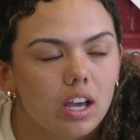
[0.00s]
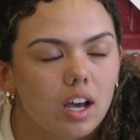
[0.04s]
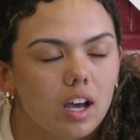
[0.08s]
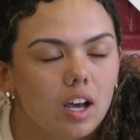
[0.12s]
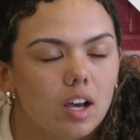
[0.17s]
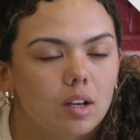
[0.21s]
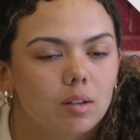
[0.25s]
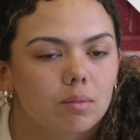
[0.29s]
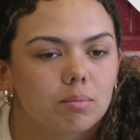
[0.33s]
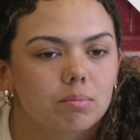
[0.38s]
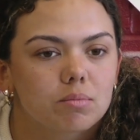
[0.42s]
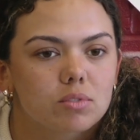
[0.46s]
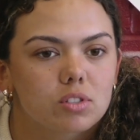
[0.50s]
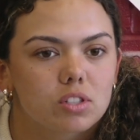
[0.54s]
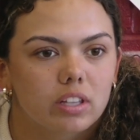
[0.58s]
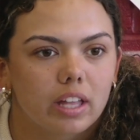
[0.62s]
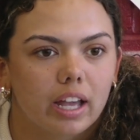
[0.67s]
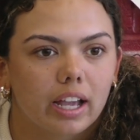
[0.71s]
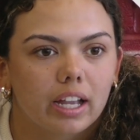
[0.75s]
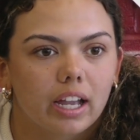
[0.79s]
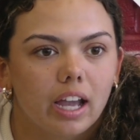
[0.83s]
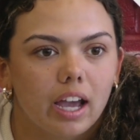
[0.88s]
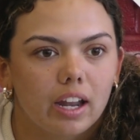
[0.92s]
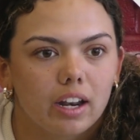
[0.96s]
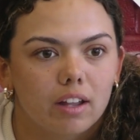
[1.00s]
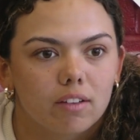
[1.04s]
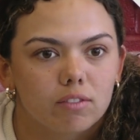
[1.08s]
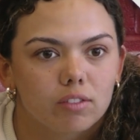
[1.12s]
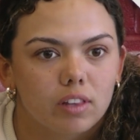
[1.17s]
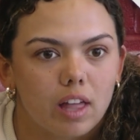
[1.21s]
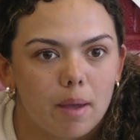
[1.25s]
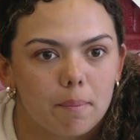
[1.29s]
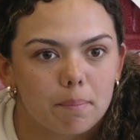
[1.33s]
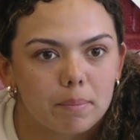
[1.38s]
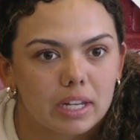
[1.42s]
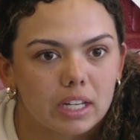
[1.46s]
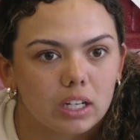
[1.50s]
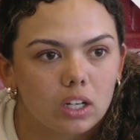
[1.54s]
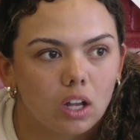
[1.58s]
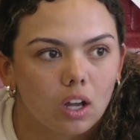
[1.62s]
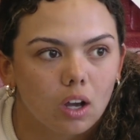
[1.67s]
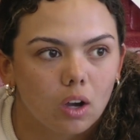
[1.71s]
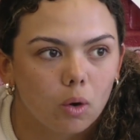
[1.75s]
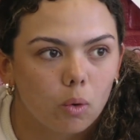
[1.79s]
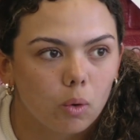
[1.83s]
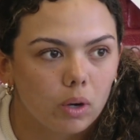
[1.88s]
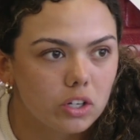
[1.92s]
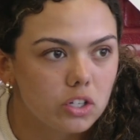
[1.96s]
So that kind of let me
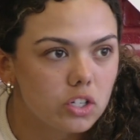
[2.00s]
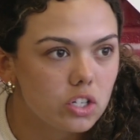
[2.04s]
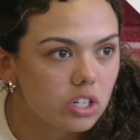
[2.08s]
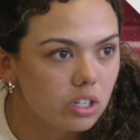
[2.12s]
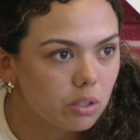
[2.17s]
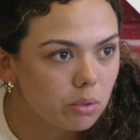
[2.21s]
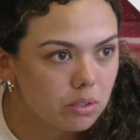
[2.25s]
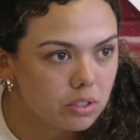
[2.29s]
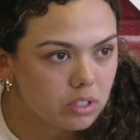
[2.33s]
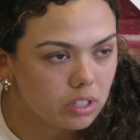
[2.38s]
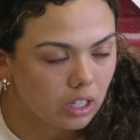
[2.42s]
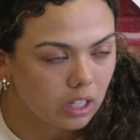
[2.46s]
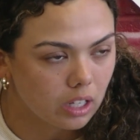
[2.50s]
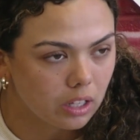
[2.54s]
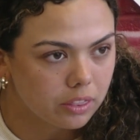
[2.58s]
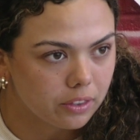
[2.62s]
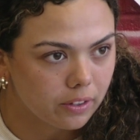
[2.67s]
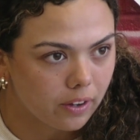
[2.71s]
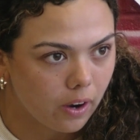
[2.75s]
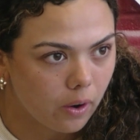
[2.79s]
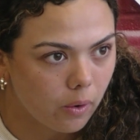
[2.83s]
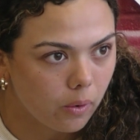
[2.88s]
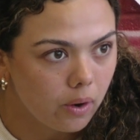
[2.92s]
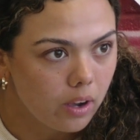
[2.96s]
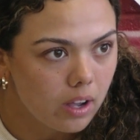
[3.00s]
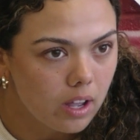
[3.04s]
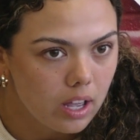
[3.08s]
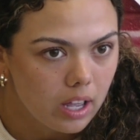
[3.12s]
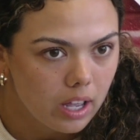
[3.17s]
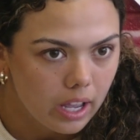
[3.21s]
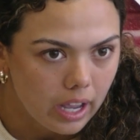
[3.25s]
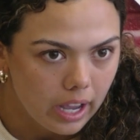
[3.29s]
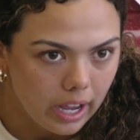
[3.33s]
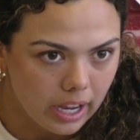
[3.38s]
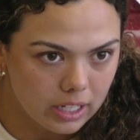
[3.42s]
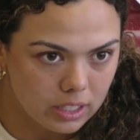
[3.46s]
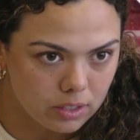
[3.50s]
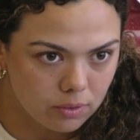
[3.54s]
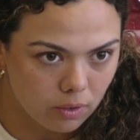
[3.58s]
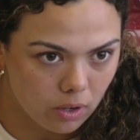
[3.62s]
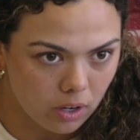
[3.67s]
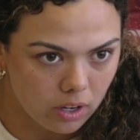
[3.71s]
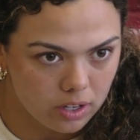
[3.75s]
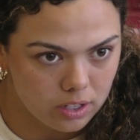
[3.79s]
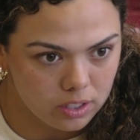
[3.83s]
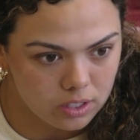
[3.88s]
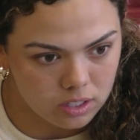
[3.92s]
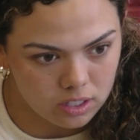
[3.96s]
know what she was going to throw as
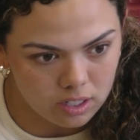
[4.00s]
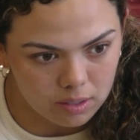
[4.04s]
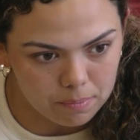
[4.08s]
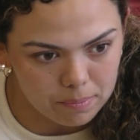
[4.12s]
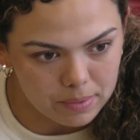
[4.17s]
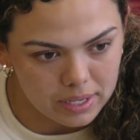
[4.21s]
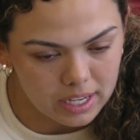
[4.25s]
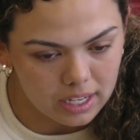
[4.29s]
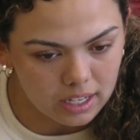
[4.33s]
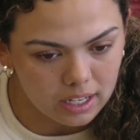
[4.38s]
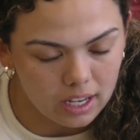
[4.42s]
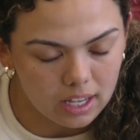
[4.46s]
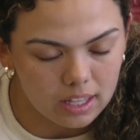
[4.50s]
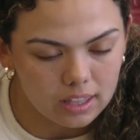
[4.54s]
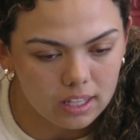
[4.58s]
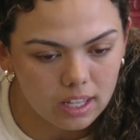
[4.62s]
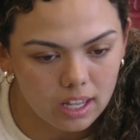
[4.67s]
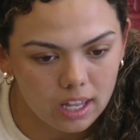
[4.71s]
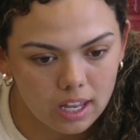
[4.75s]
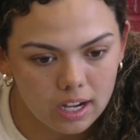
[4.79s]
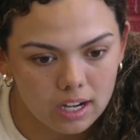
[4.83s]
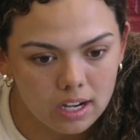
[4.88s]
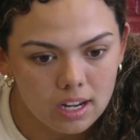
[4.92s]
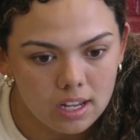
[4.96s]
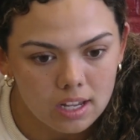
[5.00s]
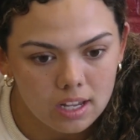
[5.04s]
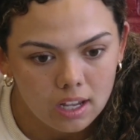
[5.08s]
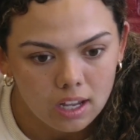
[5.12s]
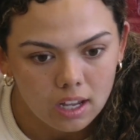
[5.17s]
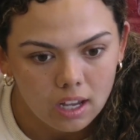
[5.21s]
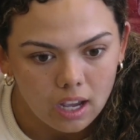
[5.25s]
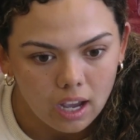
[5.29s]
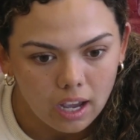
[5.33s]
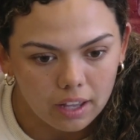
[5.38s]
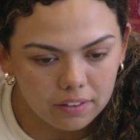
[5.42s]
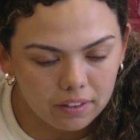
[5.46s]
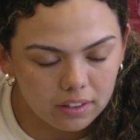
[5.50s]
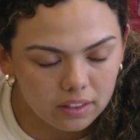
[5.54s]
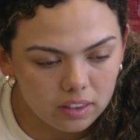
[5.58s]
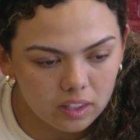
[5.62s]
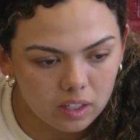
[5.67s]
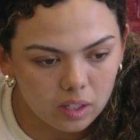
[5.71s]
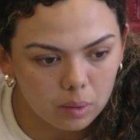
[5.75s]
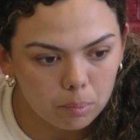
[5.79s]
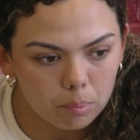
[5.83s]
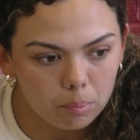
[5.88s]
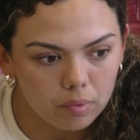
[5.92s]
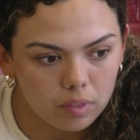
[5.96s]
far as to me. And then I think
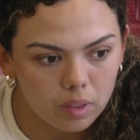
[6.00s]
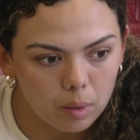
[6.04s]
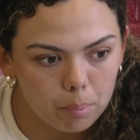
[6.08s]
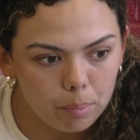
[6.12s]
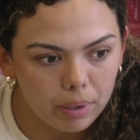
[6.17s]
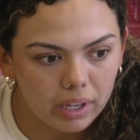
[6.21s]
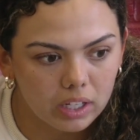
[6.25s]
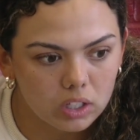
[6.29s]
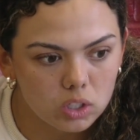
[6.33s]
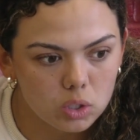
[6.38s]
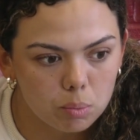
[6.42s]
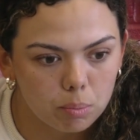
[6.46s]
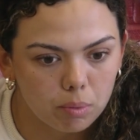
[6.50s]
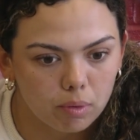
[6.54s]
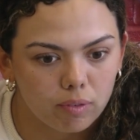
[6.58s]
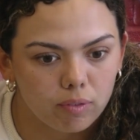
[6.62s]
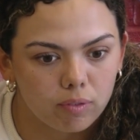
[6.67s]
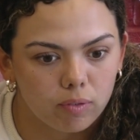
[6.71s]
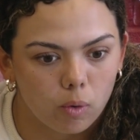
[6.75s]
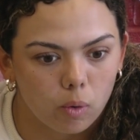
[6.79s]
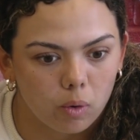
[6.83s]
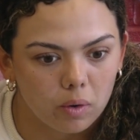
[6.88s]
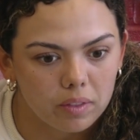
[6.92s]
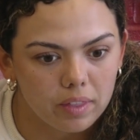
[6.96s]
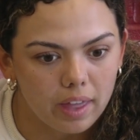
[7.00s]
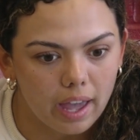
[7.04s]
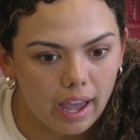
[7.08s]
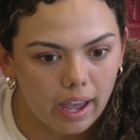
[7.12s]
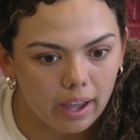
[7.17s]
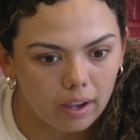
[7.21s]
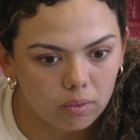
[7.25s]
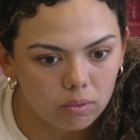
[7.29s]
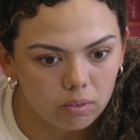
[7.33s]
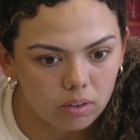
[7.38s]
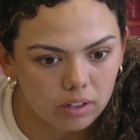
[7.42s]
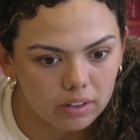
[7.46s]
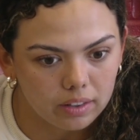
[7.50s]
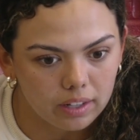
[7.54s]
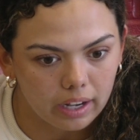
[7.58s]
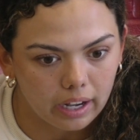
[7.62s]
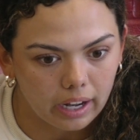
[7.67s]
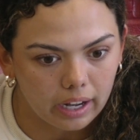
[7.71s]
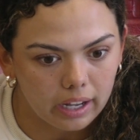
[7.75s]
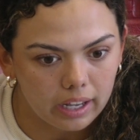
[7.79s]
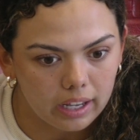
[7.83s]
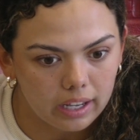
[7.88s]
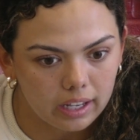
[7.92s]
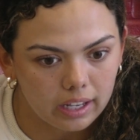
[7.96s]
the pitch before that one that
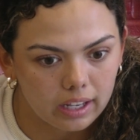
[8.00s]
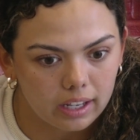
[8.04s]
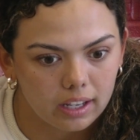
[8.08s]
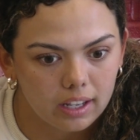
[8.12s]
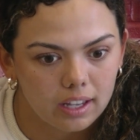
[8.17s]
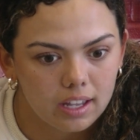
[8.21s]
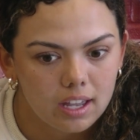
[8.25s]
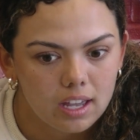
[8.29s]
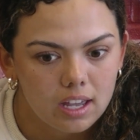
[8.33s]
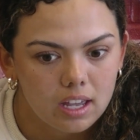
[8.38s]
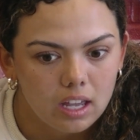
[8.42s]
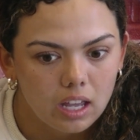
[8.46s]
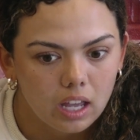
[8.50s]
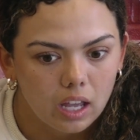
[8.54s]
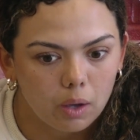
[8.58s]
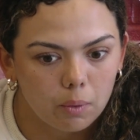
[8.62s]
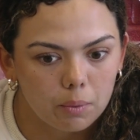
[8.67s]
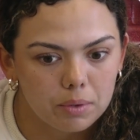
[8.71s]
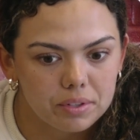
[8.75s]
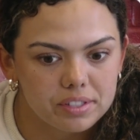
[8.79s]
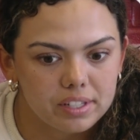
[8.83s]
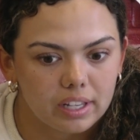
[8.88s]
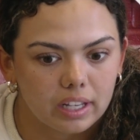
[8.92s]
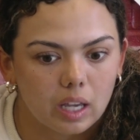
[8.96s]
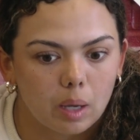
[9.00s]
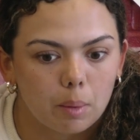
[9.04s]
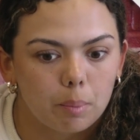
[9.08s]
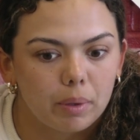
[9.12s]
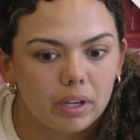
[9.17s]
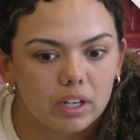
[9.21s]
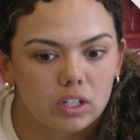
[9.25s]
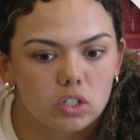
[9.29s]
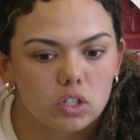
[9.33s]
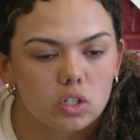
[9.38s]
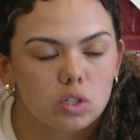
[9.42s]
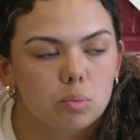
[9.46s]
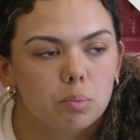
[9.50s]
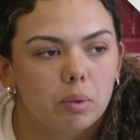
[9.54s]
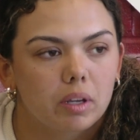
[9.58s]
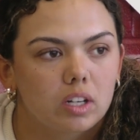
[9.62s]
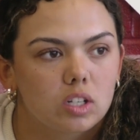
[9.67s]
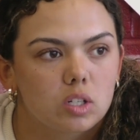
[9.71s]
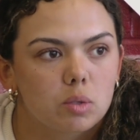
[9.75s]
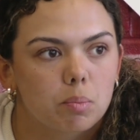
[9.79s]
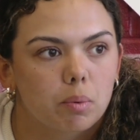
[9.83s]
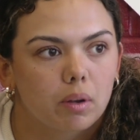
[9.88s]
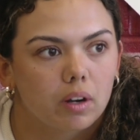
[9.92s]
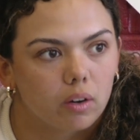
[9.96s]
I hit, it was like a pitcher's
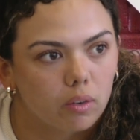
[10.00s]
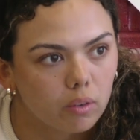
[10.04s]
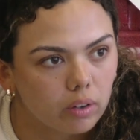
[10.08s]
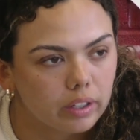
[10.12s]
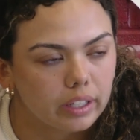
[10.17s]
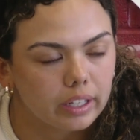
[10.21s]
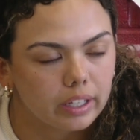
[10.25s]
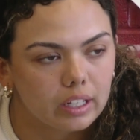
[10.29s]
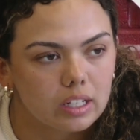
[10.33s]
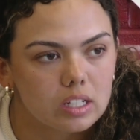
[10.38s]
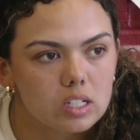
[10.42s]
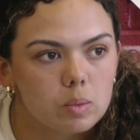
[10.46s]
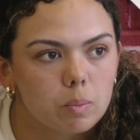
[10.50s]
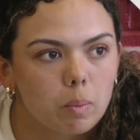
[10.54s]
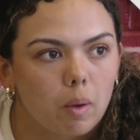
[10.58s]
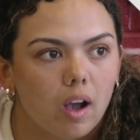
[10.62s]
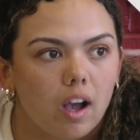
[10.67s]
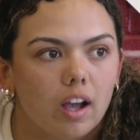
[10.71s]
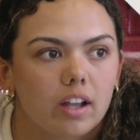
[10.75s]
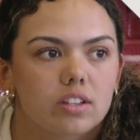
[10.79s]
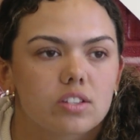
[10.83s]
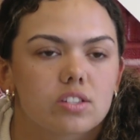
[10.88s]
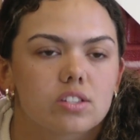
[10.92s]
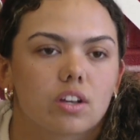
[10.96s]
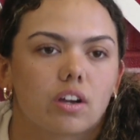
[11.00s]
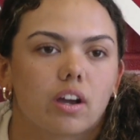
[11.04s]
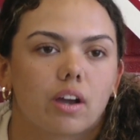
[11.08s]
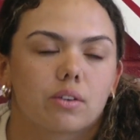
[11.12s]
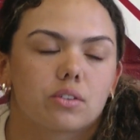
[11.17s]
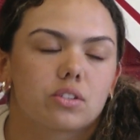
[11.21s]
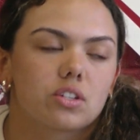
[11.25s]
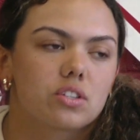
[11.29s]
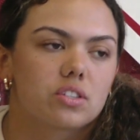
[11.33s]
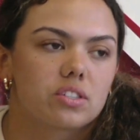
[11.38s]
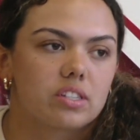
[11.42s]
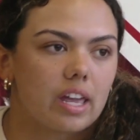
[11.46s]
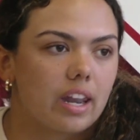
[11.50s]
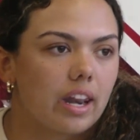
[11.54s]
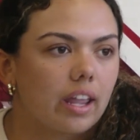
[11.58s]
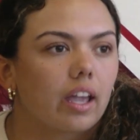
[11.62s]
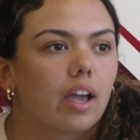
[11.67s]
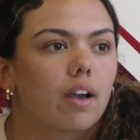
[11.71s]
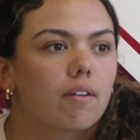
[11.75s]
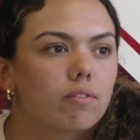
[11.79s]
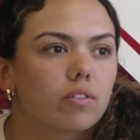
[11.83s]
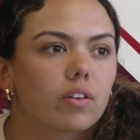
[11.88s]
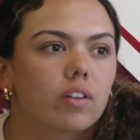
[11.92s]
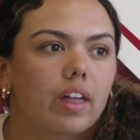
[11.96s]
pitch but a really good spot. So I was just
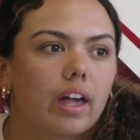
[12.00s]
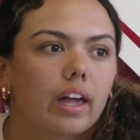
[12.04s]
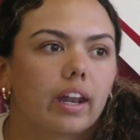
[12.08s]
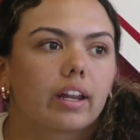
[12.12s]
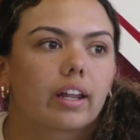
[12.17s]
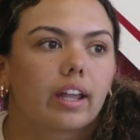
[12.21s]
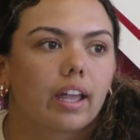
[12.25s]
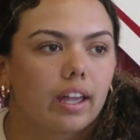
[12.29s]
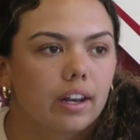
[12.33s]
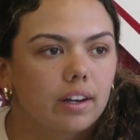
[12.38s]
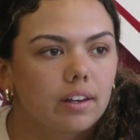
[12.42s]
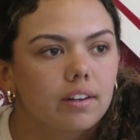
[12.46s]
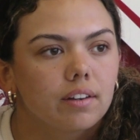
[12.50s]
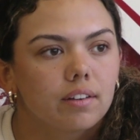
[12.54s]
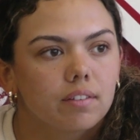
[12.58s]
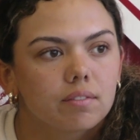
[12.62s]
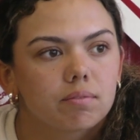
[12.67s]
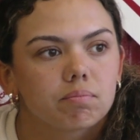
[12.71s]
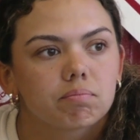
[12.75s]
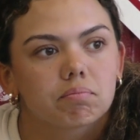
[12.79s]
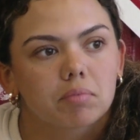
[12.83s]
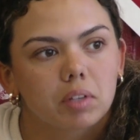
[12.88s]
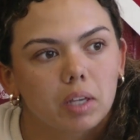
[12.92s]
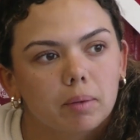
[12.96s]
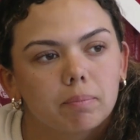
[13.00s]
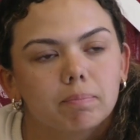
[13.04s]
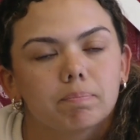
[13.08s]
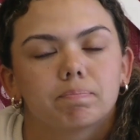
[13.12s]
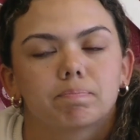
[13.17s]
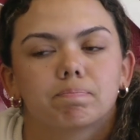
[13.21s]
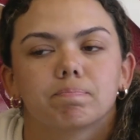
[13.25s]
setting up for that again. Yep.